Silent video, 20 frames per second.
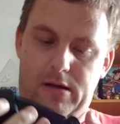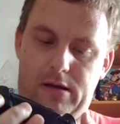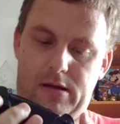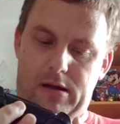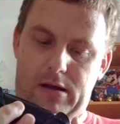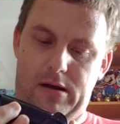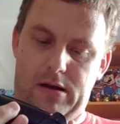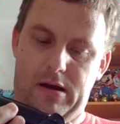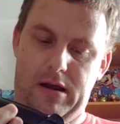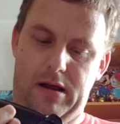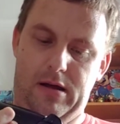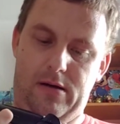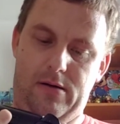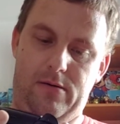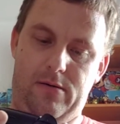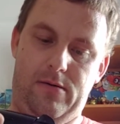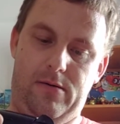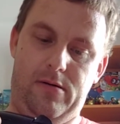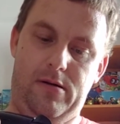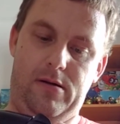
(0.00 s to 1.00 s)
And
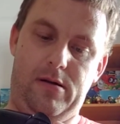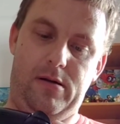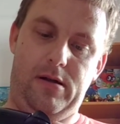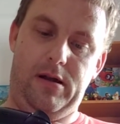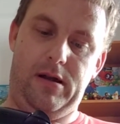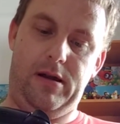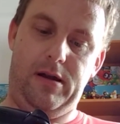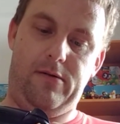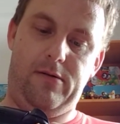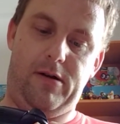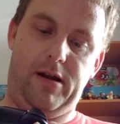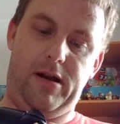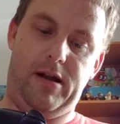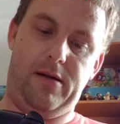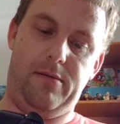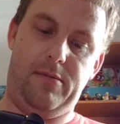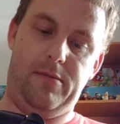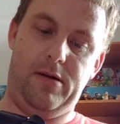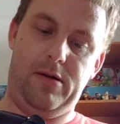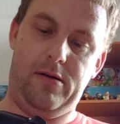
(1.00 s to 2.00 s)
now, here I
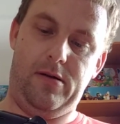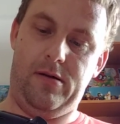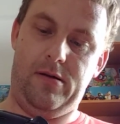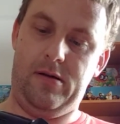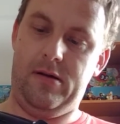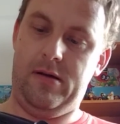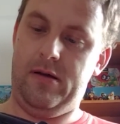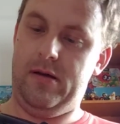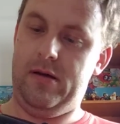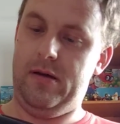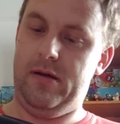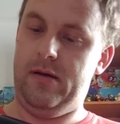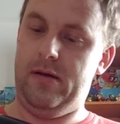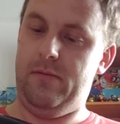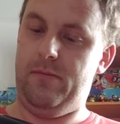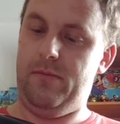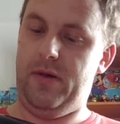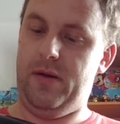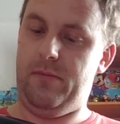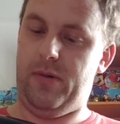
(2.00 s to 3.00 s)
am,
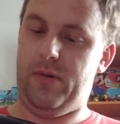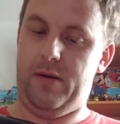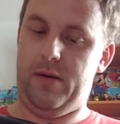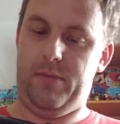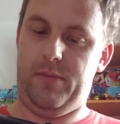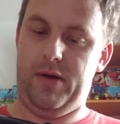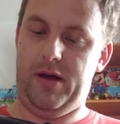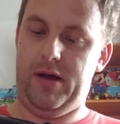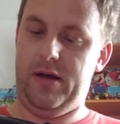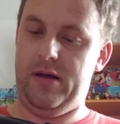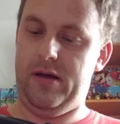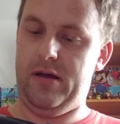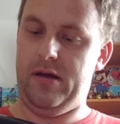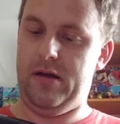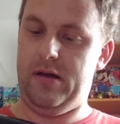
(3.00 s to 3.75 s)
bit by bit.